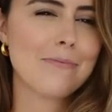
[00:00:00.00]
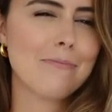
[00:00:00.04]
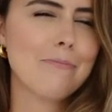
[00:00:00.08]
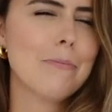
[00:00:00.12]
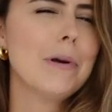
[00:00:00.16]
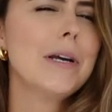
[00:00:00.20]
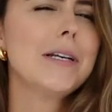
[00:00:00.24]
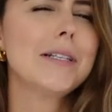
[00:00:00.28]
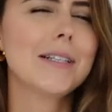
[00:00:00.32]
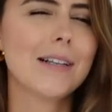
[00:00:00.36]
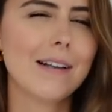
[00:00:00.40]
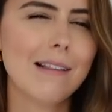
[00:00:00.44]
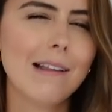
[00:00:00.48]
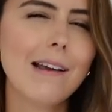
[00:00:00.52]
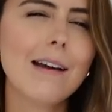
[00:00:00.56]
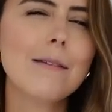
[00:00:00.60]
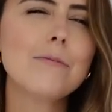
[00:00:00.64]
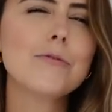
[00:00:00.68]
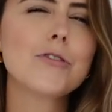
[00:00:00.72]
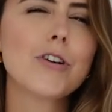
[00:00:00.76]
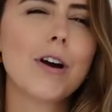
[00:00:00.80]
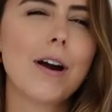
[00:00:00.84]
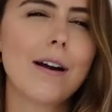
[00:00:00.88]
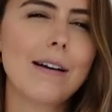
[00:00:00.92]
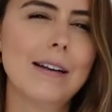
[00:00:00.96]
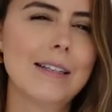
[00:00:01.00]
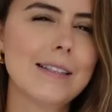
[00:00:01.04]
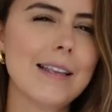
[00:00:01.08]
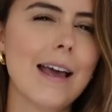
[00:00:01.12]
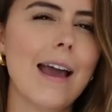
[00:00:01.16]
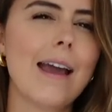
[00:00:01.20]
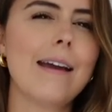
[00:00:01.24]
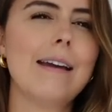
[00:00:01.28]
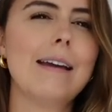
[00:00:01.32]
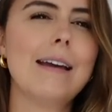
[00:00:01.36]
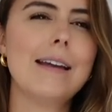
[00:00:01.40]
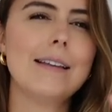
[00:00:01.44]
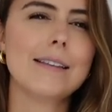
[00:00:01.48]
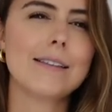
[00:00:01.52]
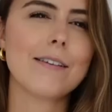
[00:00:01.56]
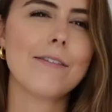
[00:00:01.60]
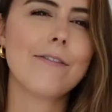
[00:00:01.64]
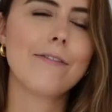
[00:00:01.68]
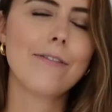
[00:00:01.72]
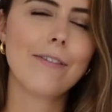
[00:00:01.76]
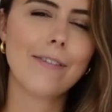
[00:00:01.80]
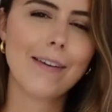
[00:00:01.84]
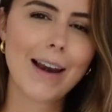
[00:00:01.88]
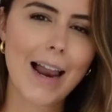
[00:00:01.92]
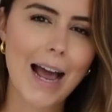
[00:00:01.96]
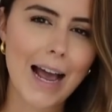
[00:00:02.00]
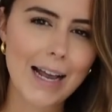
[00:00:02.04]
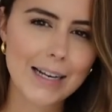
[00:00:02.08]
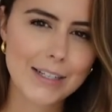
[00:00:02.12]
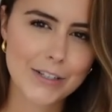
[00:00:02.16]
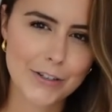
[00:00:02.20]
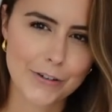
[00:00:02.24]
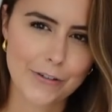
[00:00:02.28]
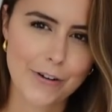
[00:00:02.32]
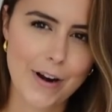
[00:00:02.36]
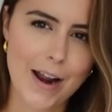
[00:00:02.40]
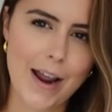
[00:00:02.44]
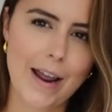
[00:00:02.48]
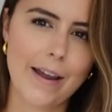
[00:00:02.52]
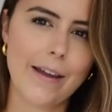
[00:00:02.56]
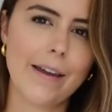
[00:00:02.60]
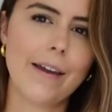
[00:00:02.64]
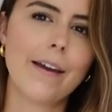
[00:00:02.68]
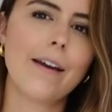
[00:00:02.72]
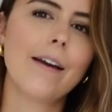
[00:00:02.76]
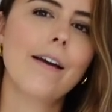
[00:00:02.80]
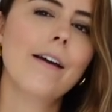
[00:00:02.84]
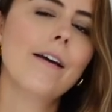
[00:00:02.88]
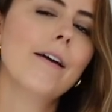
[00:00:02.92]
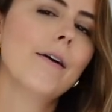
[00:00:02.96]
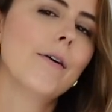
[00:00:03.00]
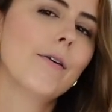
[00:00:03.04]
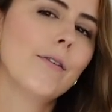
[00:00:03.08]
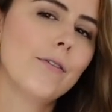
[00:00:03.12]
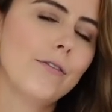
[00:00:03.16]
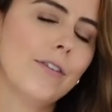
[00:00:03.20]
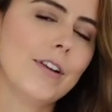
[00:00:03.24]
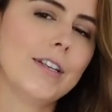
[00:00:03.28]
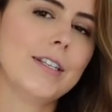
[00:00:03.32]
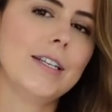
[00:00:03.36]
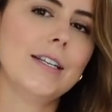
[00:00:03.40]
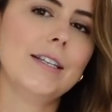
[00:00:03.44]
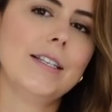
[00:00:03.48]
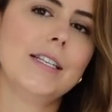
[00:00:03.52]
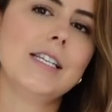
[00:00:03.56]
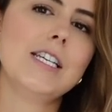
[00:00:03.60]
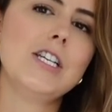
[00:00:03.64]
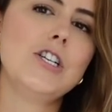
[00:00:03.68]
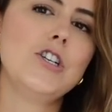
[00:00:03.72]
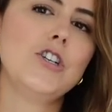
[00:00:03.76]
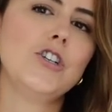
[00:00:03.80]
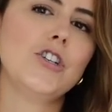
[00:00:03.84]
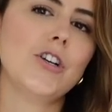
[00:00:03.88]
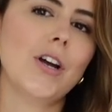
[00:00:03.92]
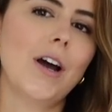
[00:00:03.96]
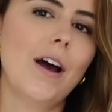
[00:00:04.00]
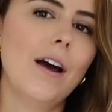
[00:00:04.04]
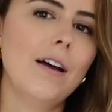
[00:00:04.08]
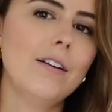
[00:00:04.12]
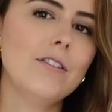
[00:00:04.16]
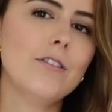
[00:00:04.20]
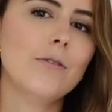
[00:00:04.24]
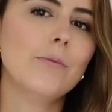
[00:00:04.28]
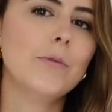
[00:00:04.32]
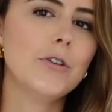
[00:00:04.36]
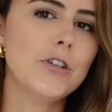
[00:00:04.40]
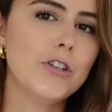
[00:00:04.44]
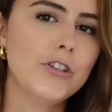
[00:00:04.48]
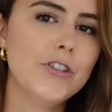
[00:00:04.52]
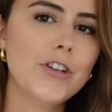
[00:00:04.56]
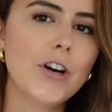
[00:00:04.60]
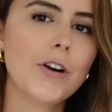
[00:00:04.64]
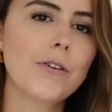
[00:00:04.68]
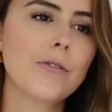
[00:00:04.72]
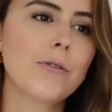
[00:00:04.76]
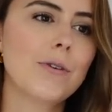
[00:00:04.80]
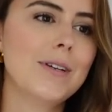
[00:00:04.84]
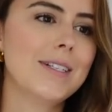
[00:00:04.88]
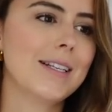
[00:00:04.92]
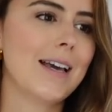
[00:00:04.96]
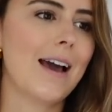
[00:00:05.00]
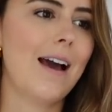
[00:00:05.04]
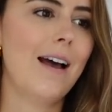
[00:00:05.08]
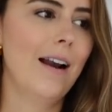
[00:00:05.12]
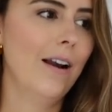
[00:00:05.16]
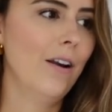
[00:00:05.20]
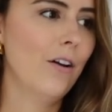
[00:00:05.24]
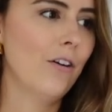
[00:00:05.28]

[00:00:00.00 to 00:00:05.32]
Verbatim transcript: Basically, I'm trying to say it's a flattering fitted t-shirt, which you don't always get.